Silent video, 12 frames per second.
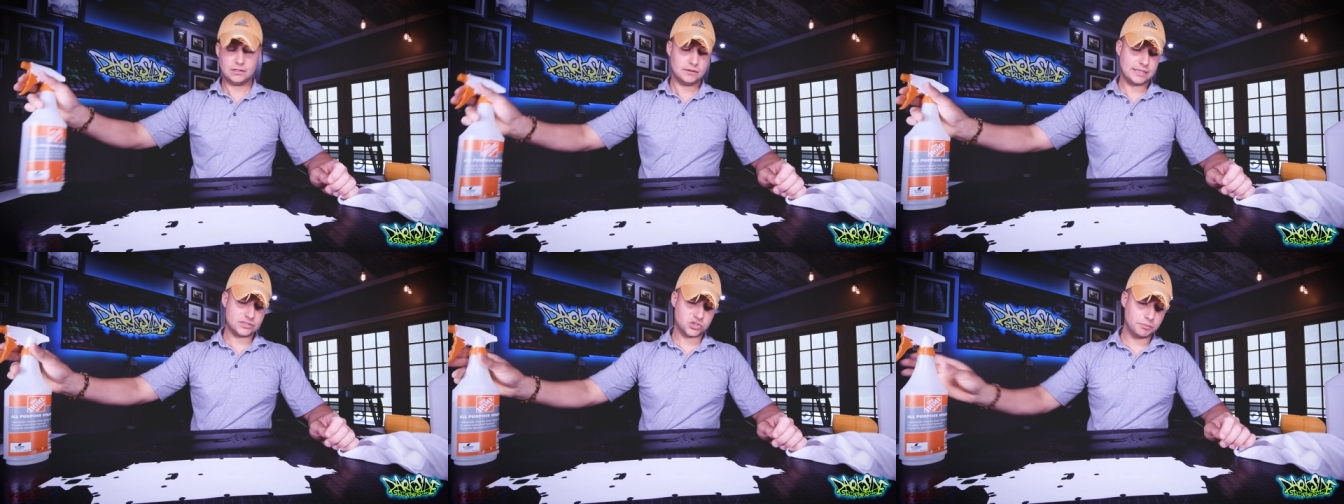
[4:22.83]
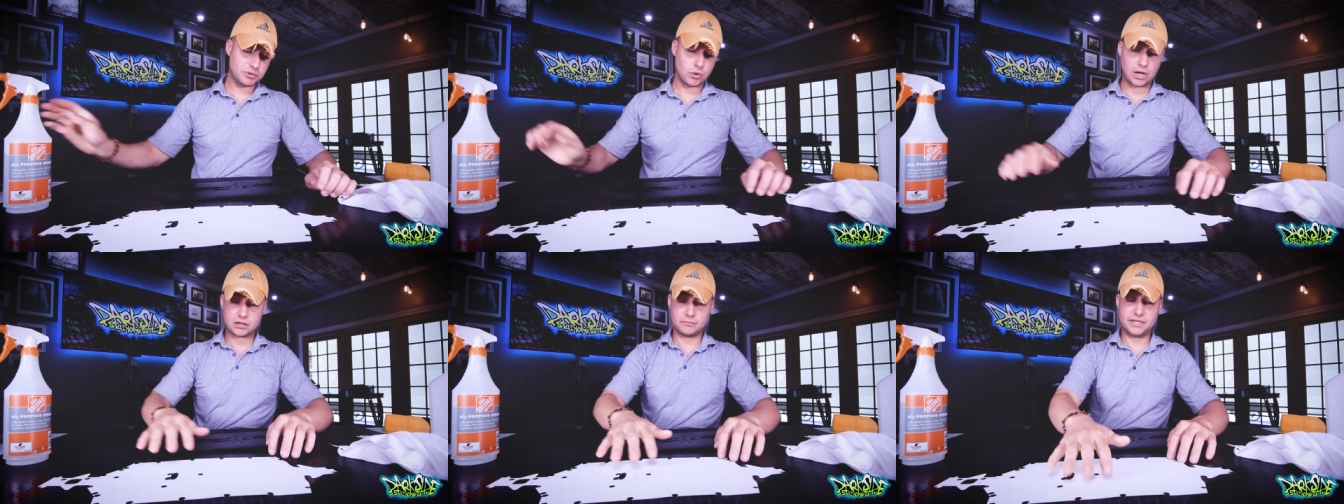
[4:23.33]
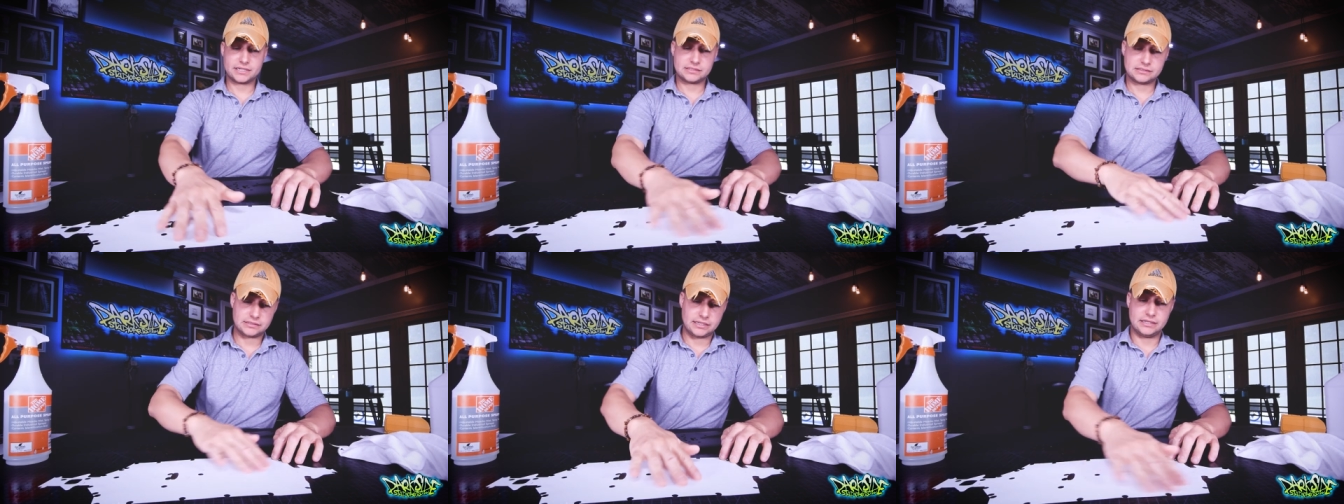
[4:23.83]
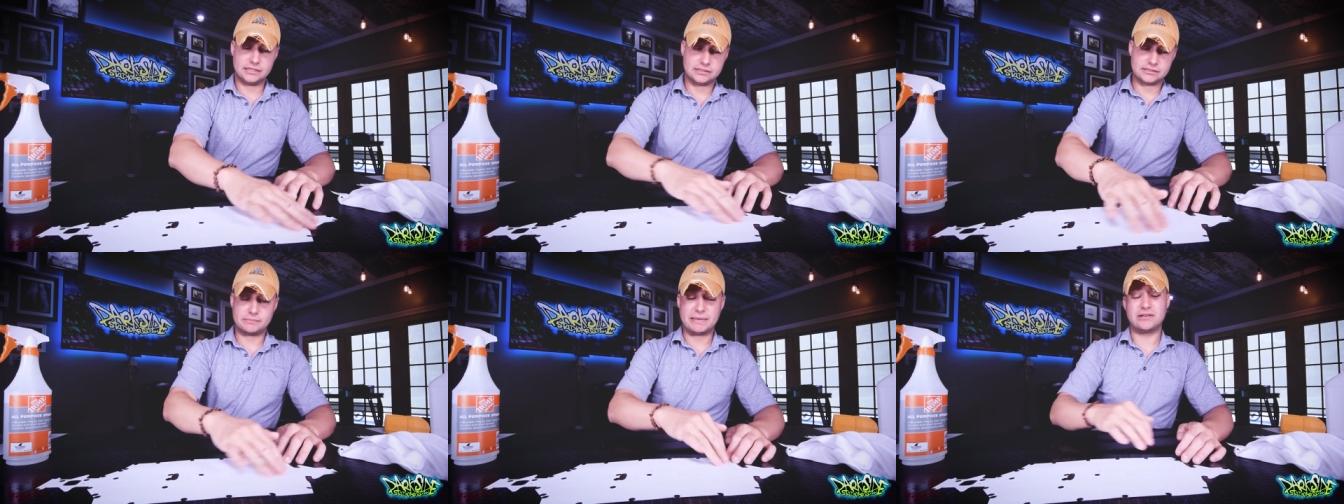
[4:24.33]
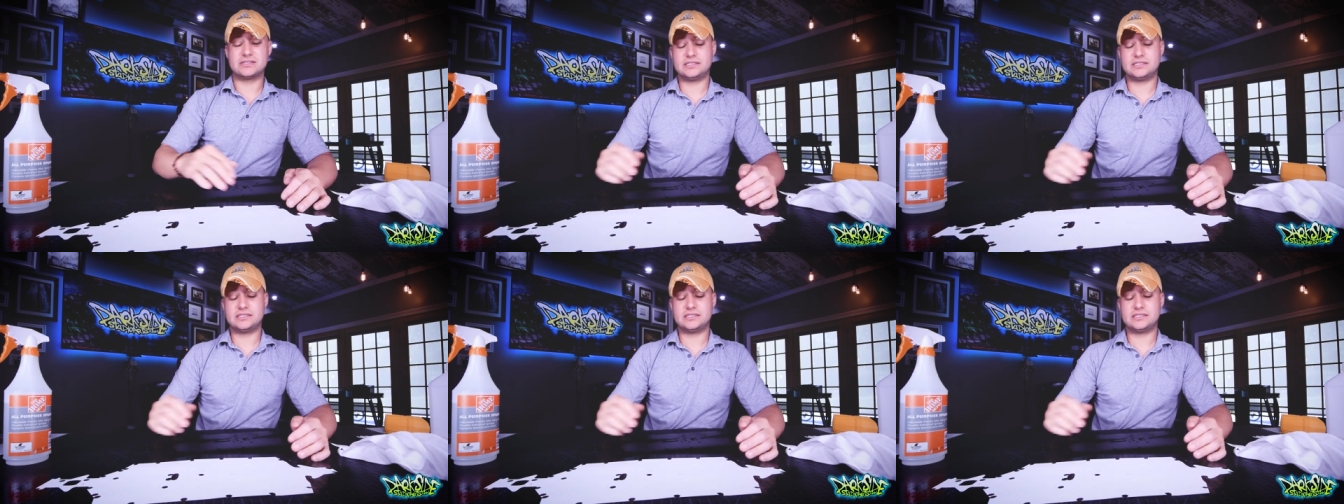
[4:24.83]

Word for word: A soapy water mix is about